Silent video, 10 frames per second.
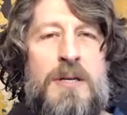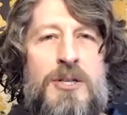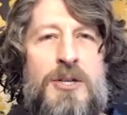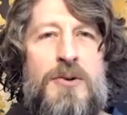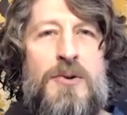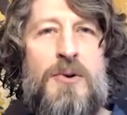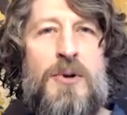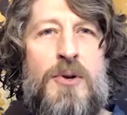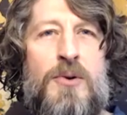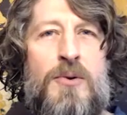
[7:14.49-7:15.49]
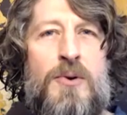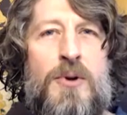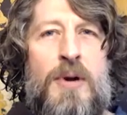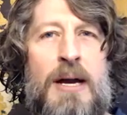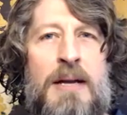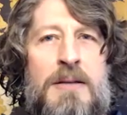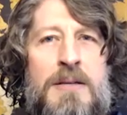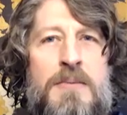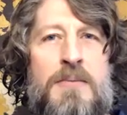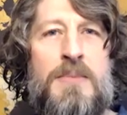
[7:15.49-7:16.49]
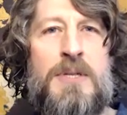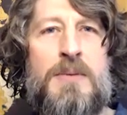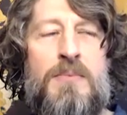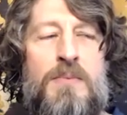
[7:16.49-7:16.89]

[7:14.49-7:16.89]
that you you you had some some